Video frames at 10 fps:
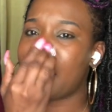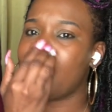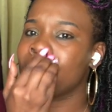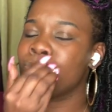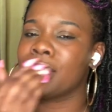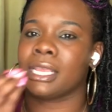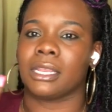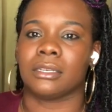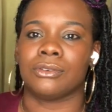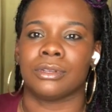You
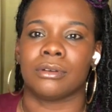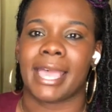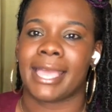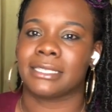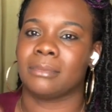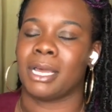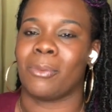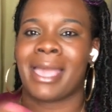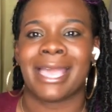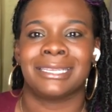can, ask about
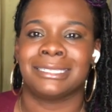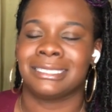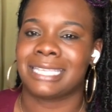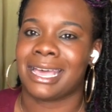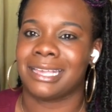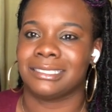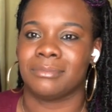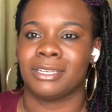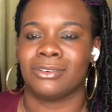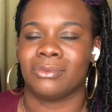packaging size
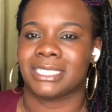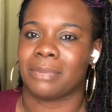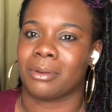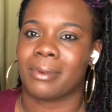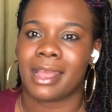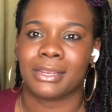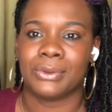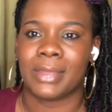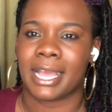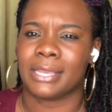depending on what type of product
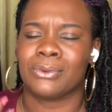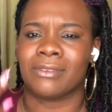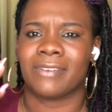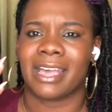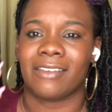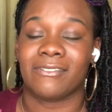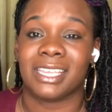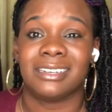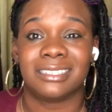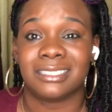you got. You can find
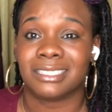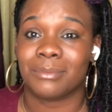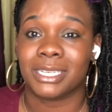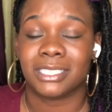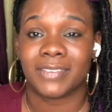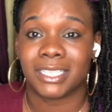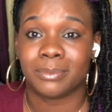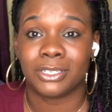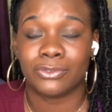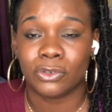vendors in some of these
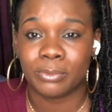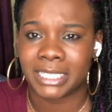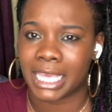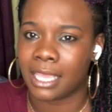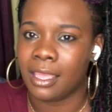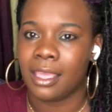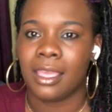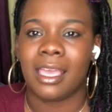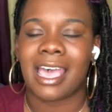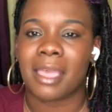Facebook groups.
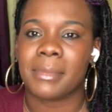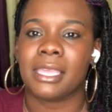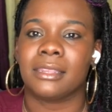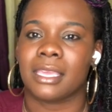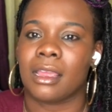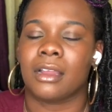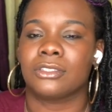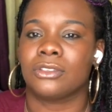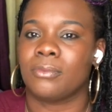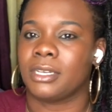They are
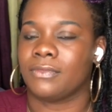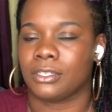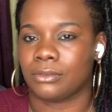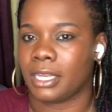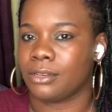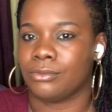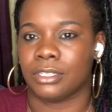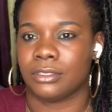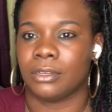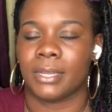so beneficial. Like you
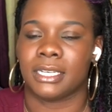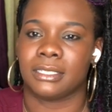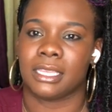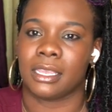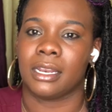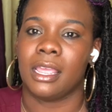just don't understand.